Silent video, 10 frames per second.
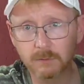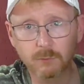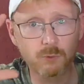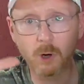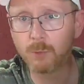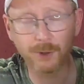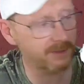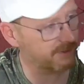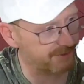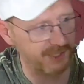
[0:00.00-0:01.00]

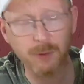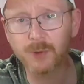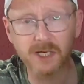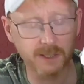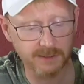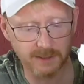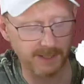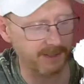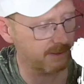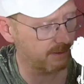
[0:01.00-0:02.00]
robot series
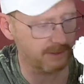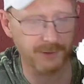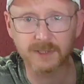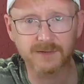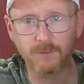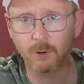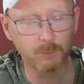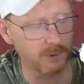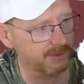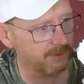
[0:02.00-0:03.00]
like
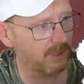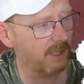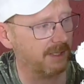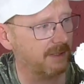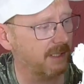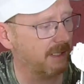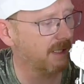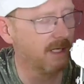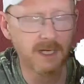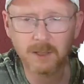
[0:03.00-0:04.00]
Transformers or like the